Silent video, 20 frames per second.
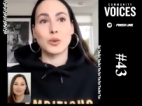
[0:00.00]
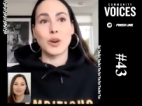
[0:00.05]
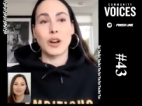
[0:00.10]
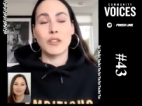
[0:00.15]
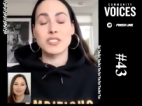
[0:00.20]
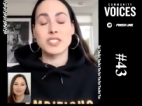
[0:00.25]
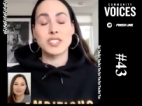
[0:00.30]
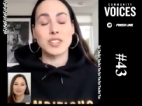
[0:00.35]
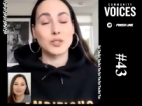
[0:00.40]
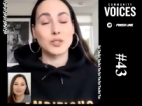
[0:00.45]

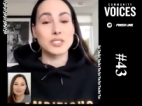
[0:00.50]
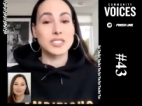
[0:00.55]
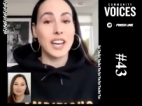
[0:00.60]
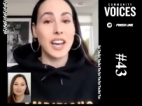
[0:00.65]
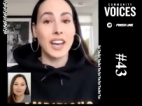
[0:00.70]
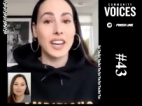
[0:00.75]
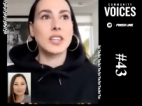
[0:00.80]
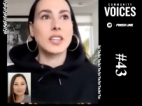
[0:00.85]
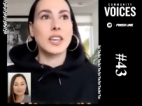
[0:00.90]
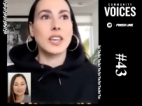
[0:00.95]
every single
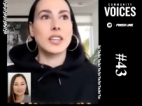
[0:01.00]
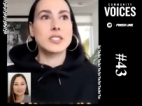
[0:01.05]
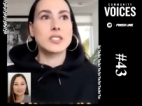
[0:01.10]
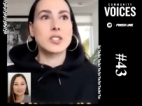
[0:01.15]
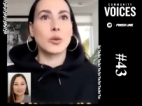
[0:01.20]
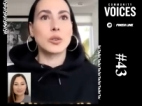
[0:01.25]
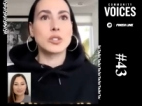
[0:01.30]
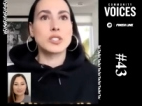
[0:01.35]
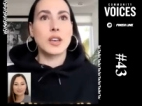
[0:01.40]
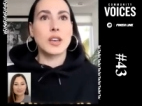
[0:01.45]
day.
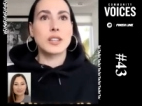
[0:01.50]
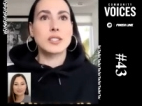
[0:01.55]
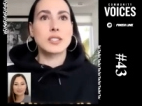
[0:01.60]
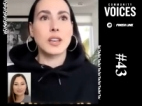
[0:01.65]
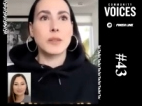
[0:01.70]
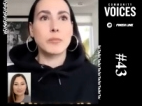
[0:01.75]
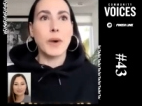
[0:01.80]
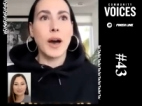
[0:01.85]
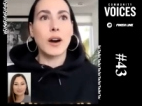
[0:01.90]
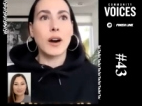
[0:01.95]
So it's it's
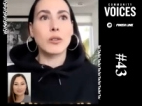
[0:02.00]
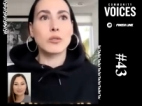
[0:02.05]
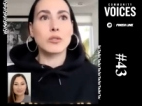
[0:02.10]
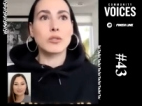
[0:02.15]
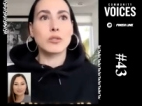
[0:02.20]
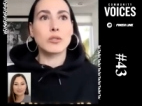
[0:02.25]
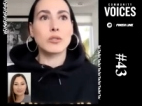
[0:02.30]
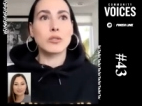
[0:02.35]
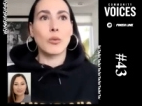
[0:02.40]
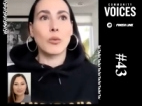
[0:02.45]
about,
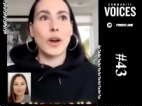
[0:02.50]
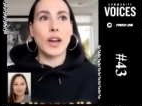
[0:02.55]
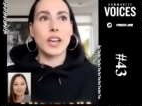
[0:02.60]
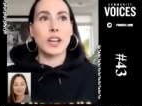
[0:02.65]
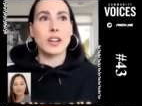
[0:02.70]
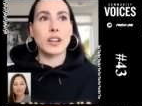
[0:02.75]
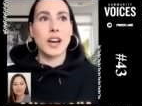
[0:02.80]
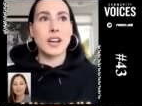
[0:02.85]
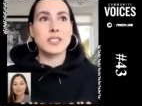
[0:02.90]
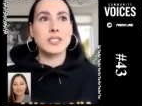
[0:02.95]
you know,
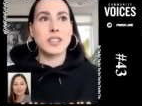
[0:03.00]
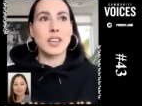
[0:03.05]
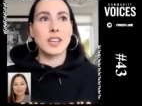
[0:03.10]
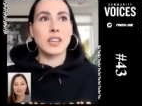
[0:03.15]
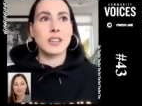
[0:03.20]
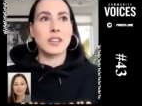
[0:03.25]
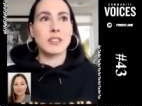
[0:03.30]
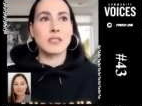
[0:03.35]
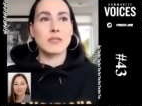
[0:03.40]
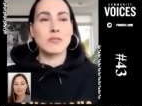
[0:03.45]

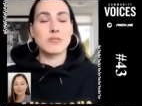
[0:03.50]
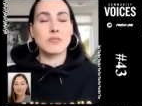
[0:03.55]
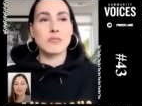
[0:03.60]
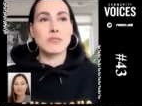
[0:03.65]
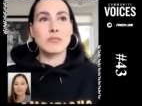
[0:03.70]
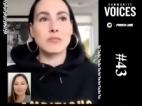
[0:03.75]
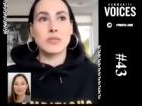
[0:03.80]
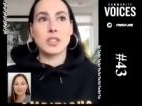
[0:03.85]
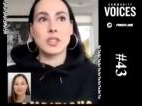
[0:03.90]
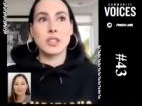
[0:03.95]
recognizing
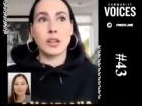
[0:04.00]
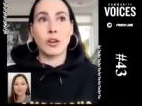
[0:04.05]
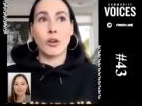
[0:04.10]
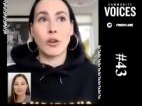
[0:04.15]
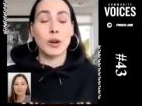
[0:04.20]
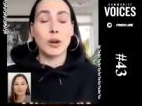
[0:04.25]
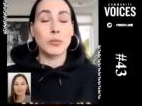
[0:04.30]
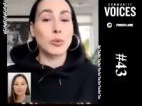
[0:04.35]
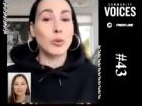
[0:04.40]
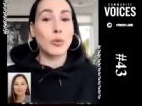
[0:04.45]

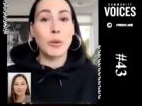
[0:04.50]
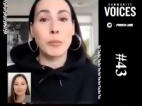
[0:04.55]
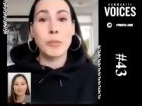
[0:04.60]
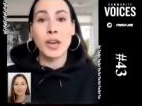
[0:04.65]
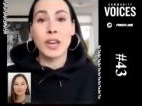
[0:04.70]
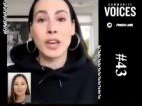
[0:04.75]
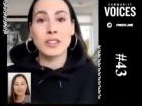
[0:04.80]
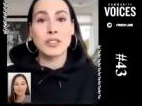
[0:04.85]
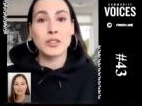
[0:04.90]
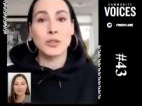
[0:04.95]
incredible
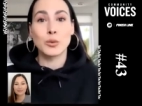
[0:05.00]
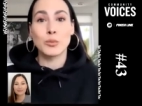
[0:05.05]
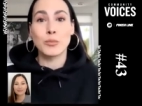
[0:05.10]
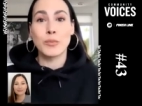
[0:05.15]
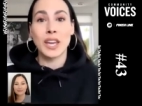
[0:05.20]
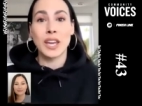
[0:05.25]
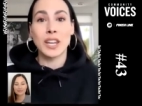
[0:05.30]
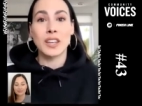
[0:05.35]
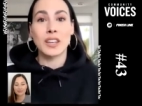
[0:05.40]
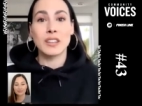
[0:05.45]
women who
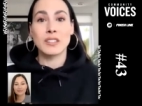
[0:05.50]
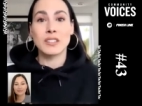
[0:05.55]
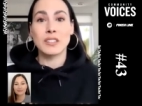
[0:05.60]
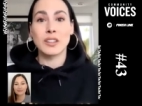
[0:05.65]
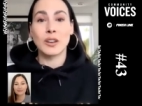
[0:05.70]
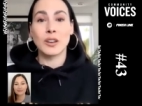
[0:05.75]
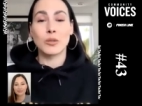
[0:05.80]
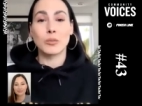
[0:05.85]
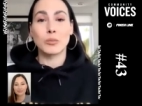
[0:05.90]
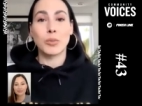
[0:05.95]
made it, you
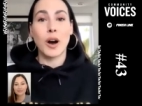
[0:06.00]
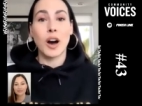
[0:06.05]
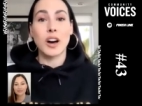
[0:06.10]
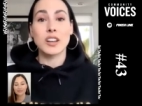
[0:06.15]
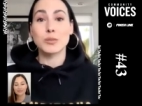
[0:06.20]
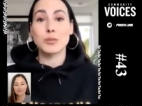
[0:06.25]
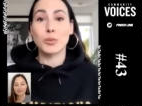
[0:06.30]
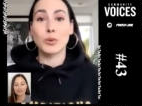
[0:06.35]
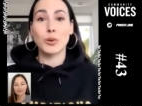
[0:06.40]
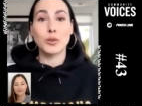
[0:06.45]
know,
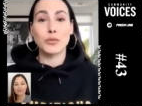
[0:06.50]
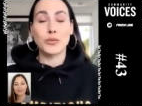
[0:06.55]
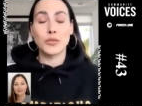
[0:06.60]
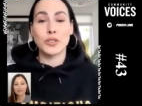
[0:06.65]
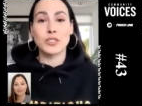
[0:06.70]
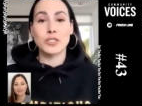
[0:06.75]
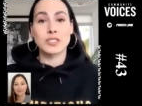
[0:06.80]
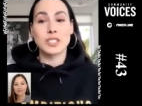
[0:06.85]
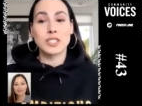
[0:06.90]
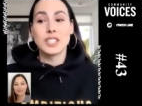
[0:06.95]
possible
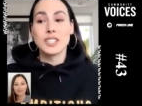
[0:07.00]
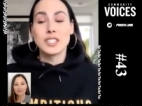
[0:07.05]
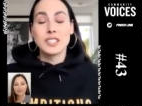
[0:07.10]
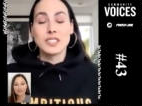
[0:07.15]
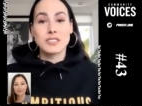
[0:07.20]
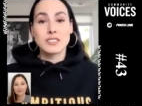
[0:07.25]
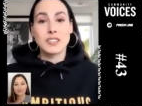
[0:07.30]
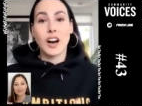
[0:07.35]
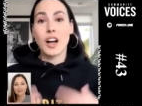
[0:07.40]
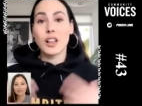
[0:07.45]
for
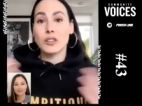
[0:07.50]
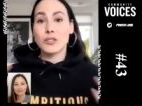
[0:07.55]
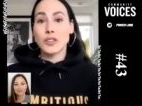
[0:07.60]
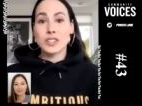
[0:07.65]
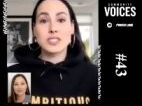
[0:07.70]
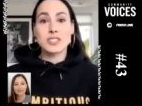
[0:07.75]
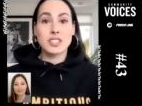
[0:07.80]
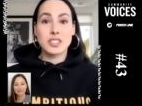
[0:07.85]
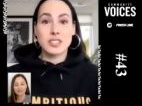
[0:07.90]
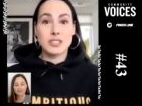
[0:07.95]
all of
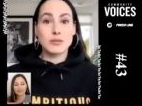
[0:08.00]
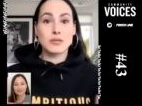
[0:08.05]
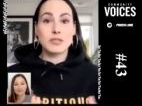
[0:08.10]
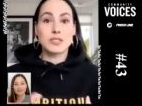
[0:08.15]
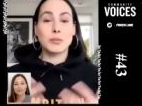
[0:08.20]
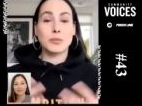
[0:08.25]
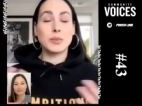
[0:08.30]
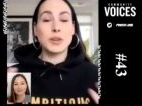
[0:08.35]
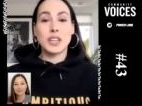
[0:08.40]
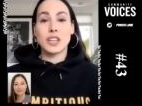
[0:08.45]
us to
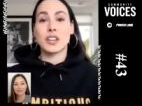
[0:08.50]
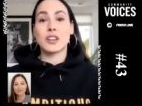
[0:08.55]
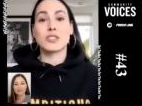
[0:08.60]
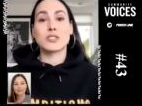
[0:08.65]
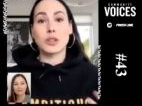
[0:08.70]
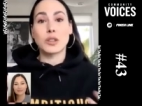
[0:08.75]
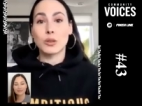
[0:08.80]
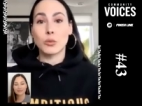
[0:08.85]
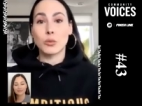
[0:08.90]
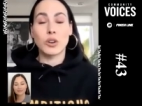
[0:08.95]
to be here
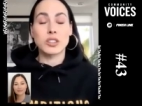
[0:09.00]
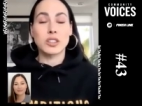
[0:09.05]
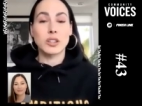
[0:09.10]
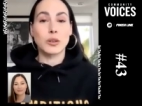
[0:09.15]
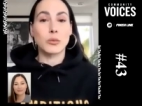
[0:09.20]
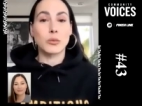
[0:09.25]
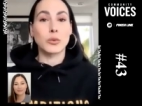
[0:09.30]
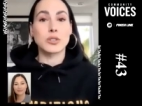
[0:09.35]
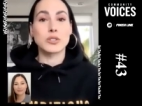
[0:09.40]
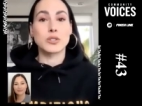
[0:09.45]
doing the work that
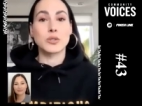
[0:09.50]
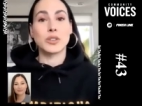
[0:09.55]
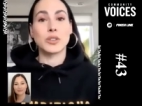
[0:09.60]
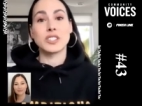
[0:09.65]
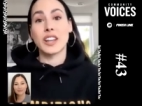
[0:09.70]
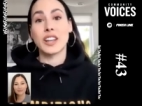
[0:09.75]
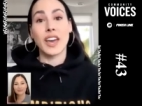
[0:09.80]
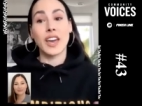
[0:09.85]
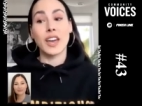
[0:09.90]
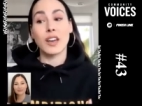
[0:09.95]
we're doing
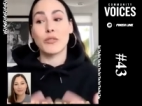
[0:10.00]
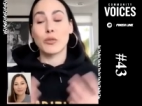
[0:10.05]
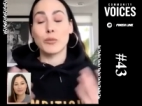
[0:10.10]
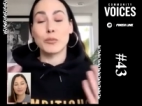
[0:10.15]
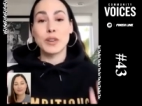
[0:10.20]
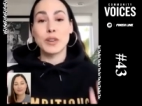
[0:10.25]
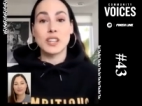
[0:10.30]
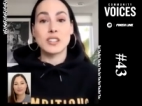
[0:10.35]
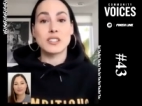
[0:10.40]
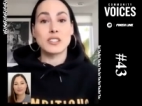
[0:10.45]
today. For
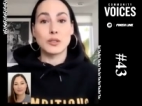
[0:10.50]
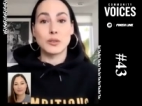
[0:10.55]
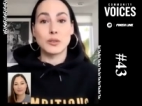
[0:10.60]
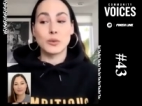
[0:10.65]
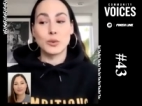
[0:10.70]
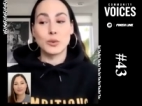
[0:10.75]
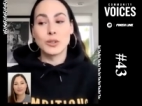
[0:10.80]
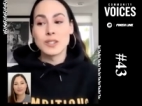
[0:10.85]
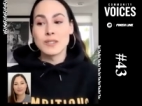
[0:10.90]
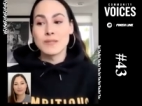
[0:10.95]
me to,
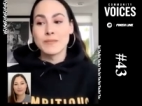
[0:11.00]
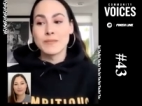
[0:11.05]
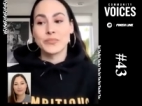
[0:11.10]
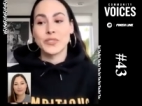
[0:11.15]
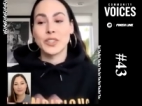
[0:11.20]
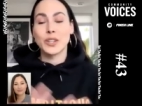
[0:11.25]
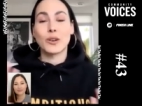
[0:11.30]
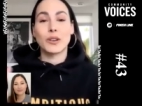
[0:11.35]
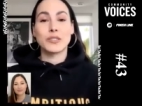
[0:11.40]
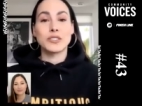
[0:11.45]
you
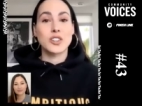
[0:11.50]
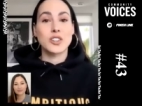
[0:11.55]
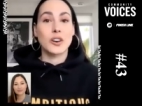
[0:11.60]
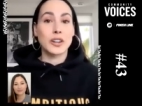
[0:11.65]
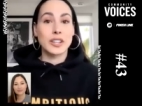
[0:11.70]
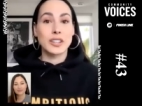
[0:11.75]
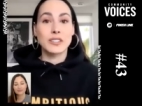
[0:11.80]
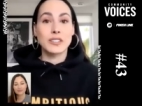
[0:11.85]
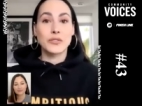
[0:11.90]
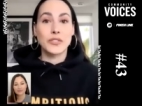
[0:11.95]
know, I've
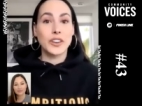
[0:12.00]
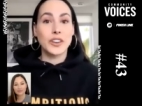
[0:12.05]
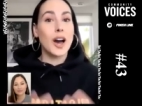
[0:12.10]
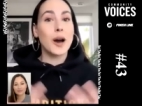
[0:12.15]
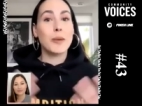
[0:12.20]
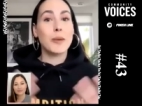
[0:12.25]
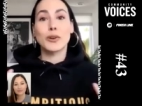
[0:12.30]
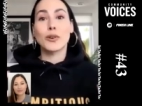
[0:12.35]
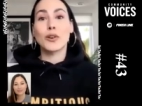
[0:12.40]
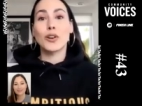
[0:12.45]
started
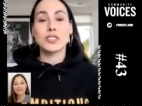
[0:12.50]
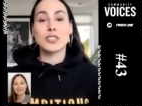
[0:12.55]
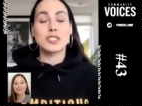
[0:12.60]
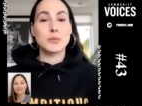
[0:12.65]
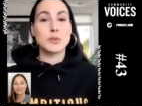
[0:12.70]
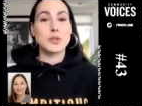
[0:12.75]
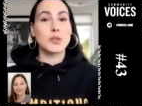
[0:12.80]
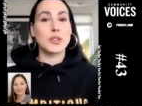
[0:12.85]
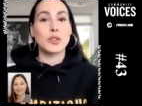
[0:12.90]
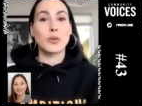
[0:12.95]
Phenomenal and to
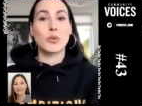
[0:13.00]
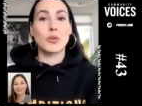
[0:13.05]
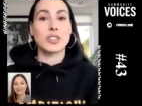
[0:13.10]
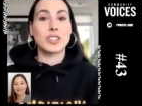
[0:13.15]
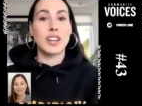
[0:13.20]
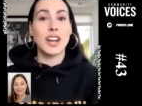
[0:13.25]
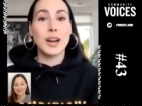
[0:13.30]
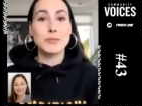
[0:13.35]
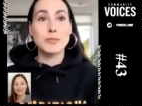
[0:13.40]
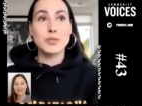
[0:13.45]
be doing the work
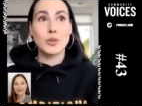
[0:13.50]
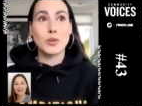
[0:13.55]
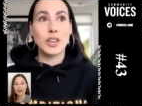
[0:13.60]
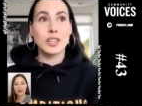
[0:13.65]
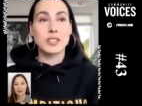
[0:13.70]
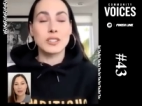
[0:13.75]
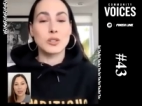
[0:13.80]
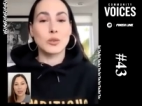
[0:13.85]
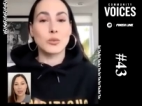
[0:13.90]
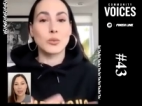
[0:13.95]
that I'm doing,
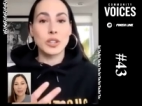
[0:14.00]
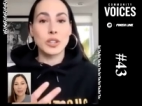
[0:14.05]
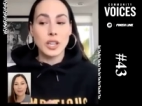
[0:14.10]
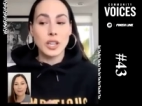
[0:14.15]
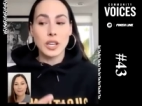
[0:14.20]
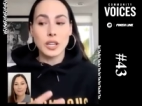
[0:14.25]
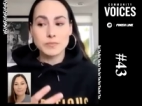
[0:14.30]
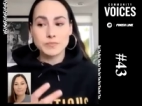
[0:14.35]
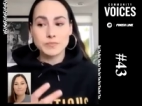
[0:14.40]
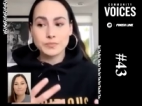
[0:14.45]
and so
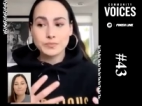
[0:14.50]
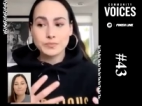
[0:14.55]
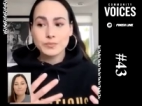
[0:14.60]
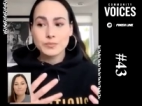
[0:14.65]
really